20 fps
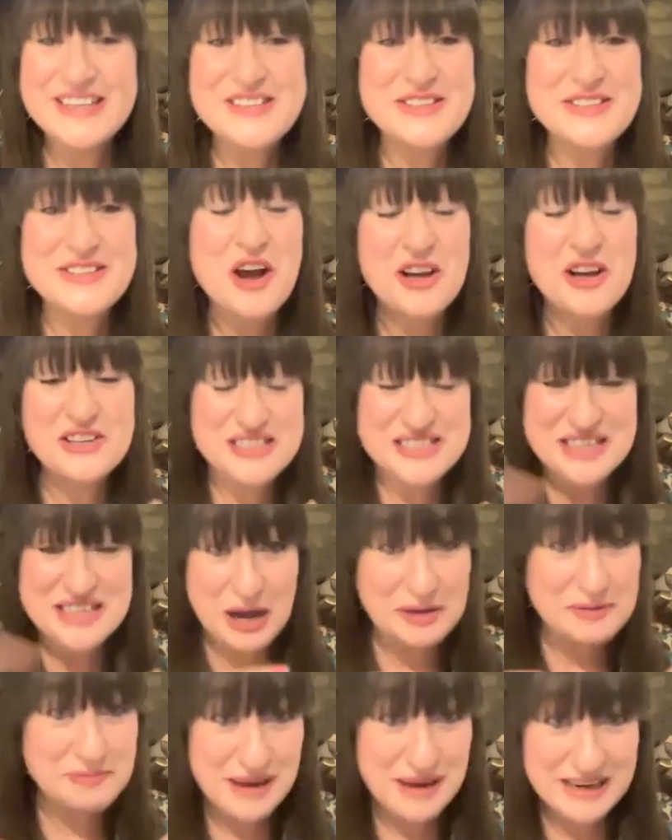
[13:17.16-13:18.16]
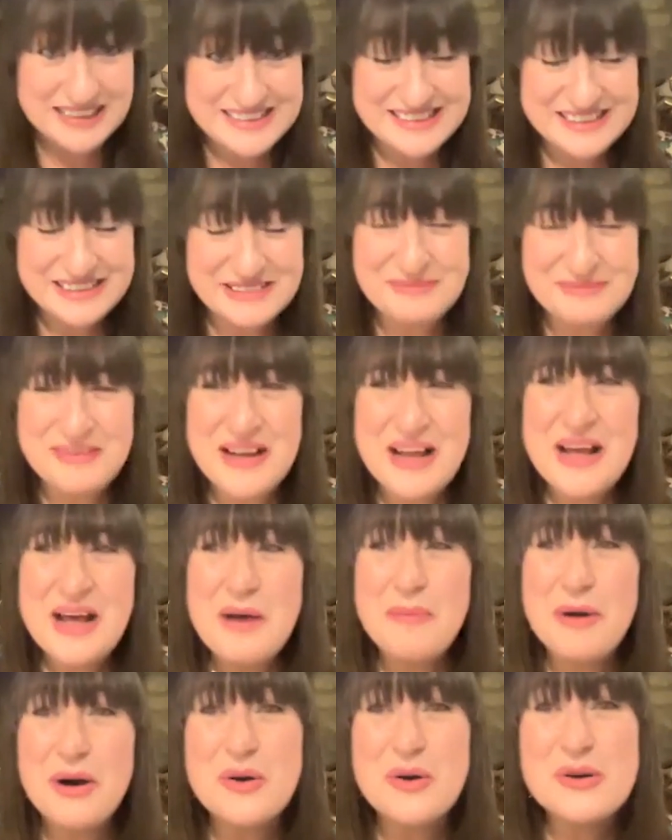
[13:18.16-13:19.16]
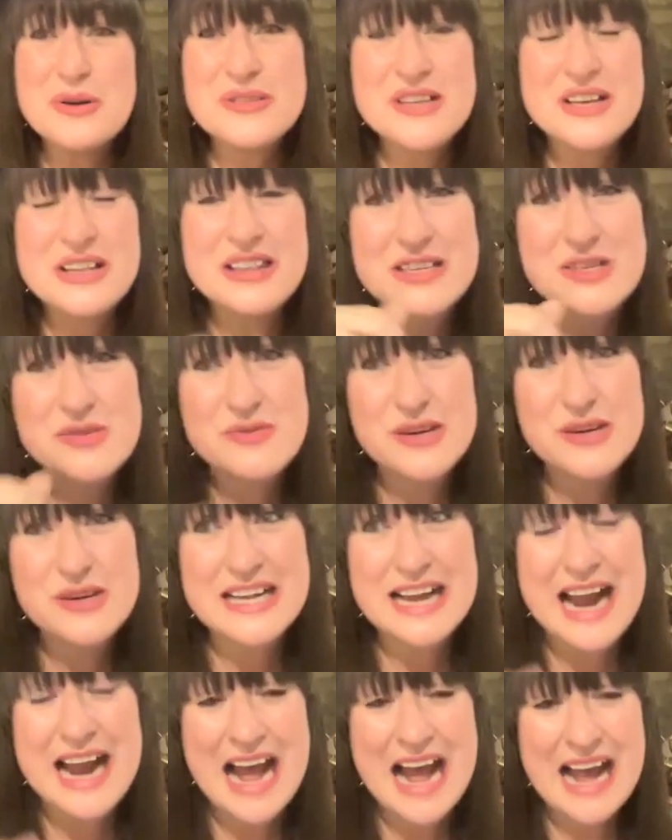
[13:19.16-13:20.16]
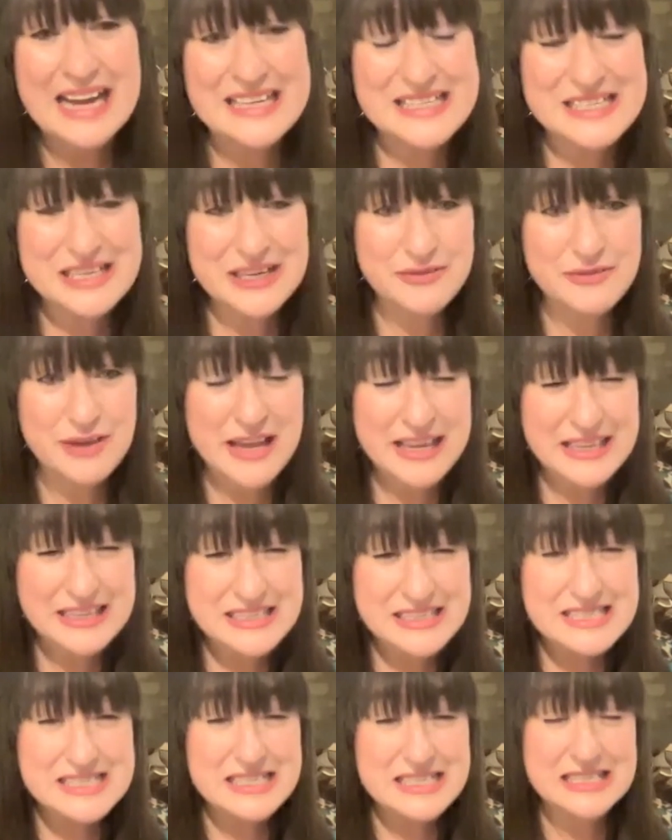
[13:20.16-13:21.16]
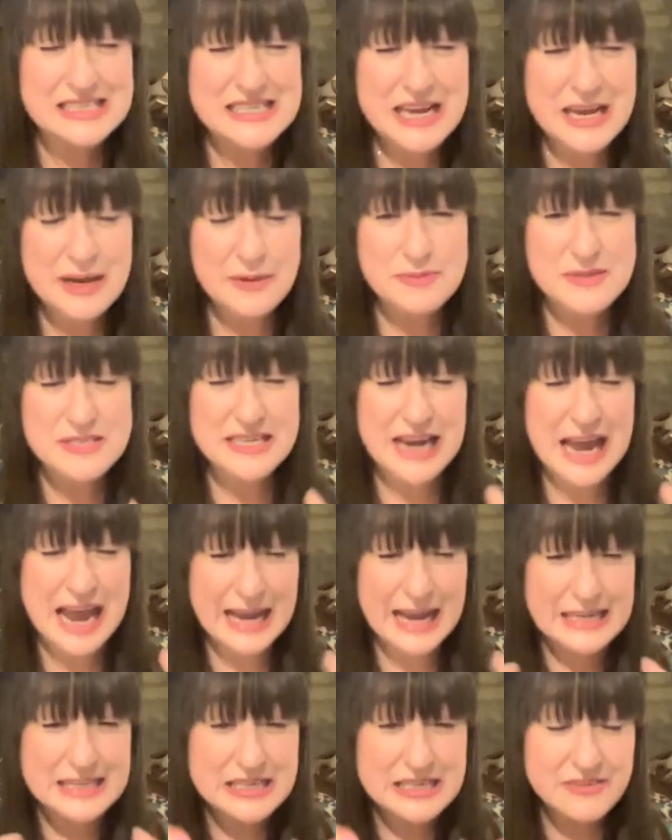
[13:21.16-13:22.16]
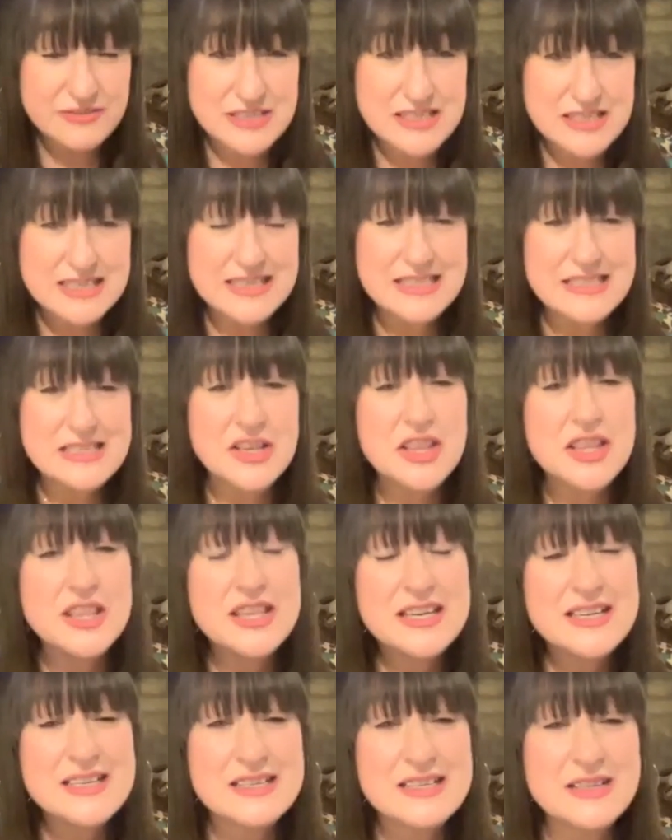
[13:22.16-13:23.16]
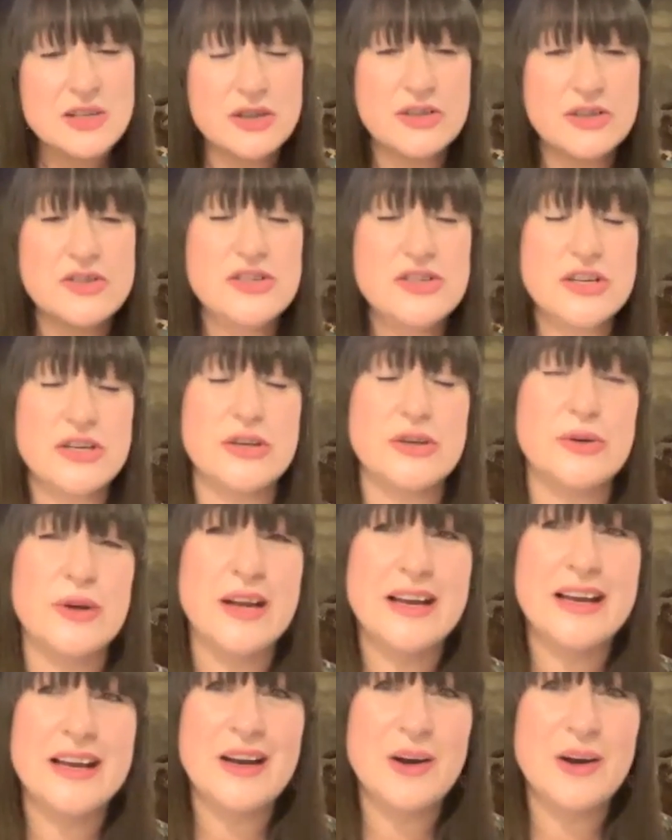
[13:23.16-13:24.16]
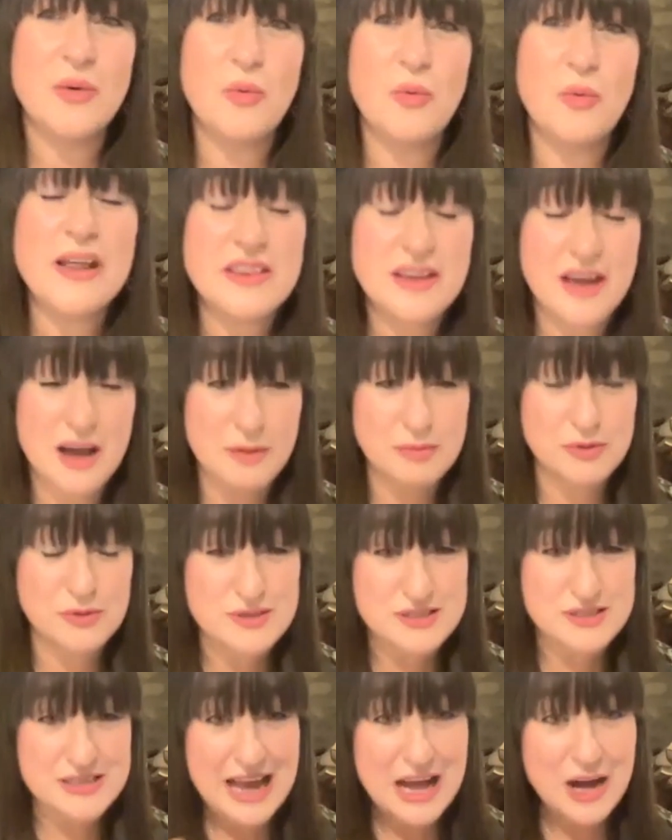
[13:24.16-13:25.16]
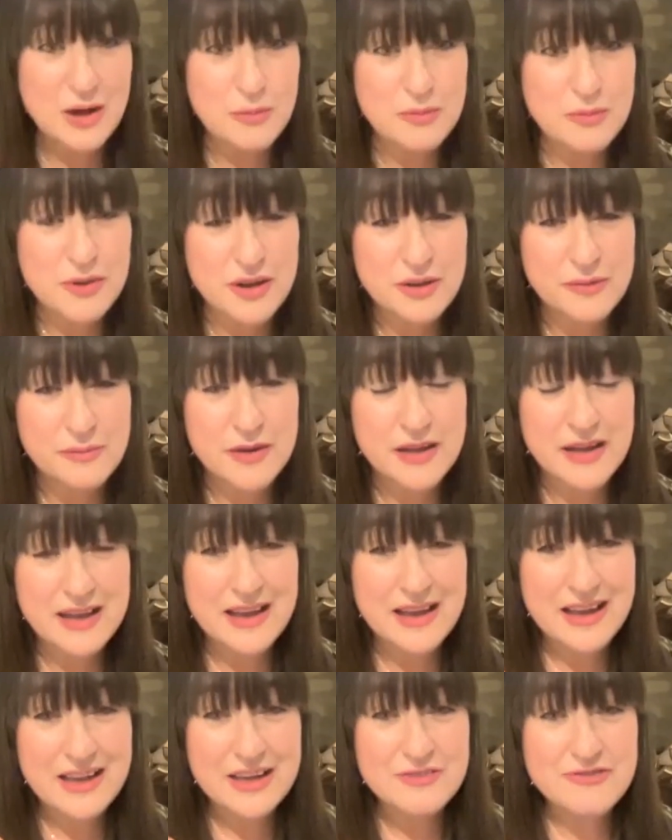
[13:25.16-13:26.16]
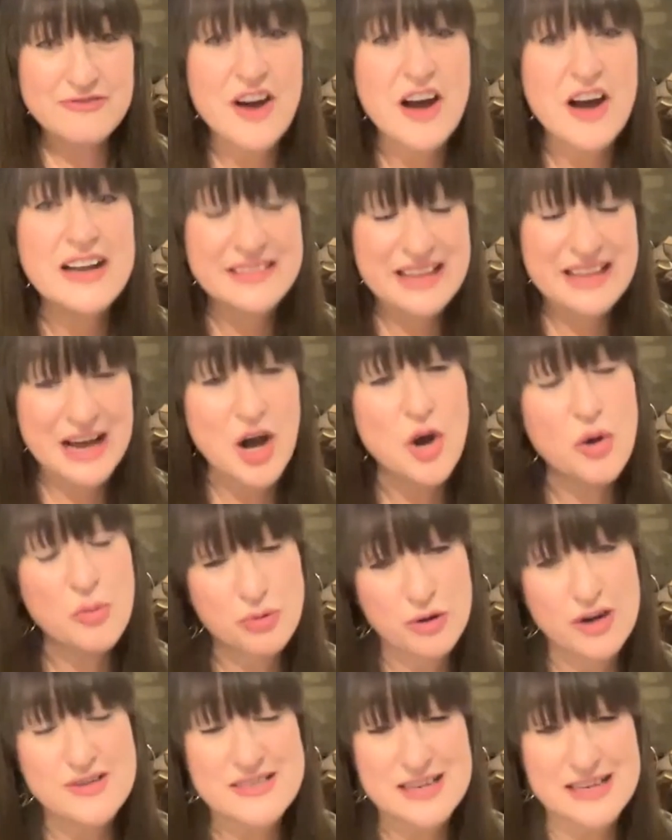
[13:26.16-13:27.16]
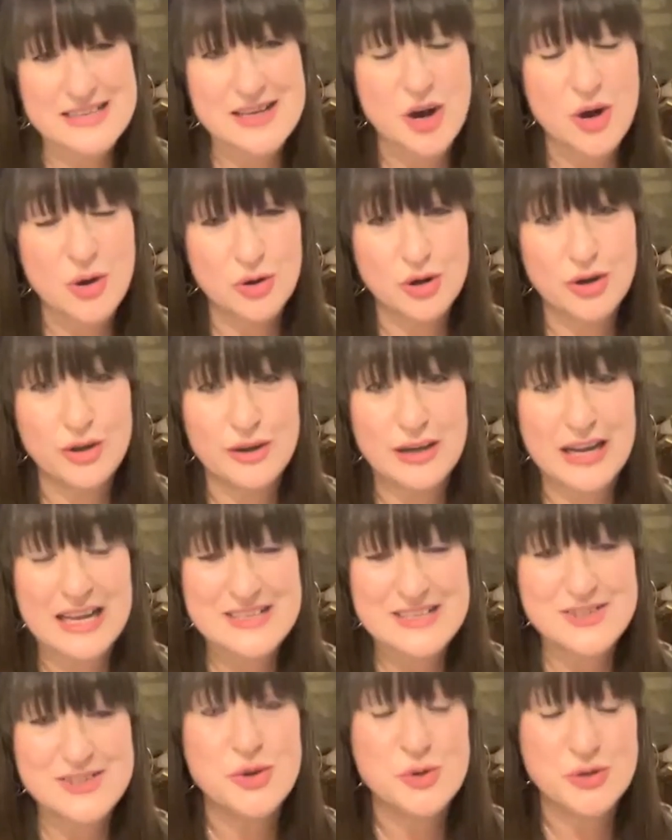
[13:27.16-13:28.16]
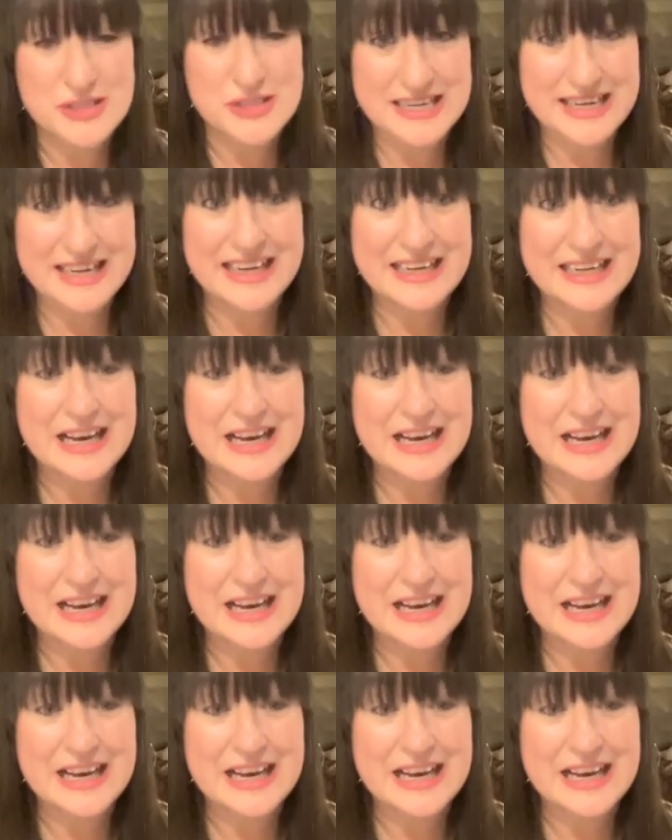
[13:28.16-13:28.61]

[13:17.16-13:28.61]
So you can't just cut and paste them. But also there's really active hints and tips and activities and things that you can do with couples to help them find that whole process a whole lot less daunting.